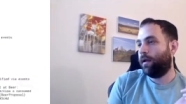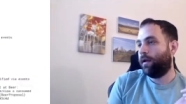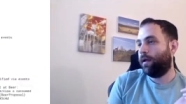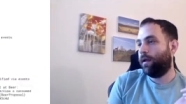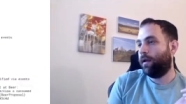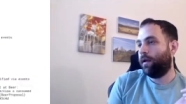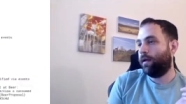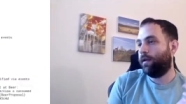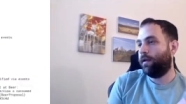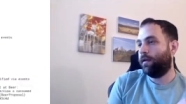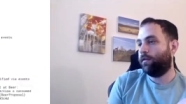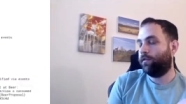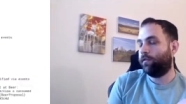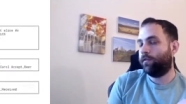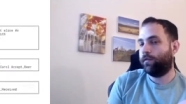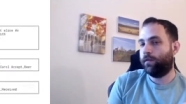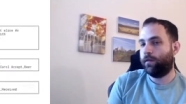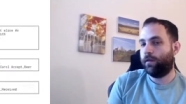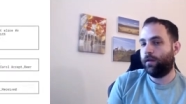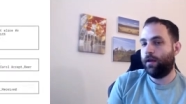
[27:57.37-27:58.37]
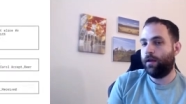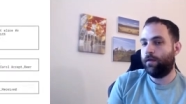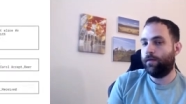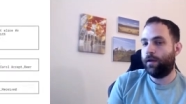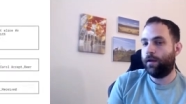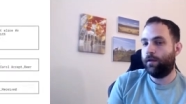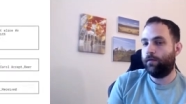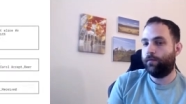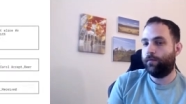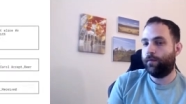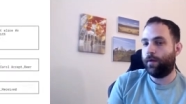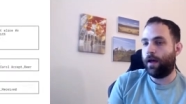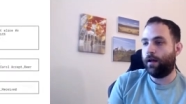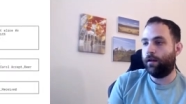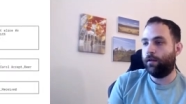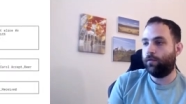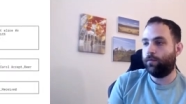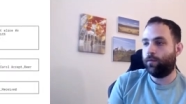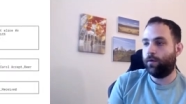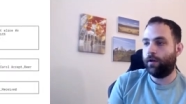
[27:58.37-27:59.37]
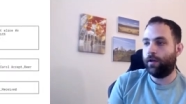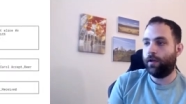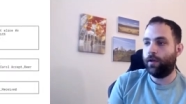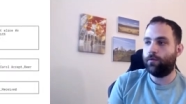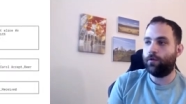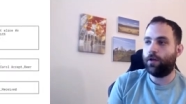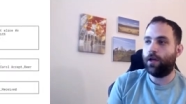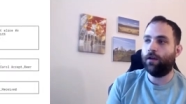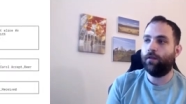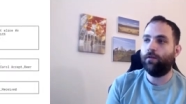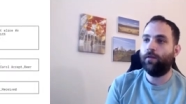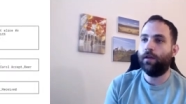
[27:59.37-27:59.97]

and it's even if Alice were to keep track of it,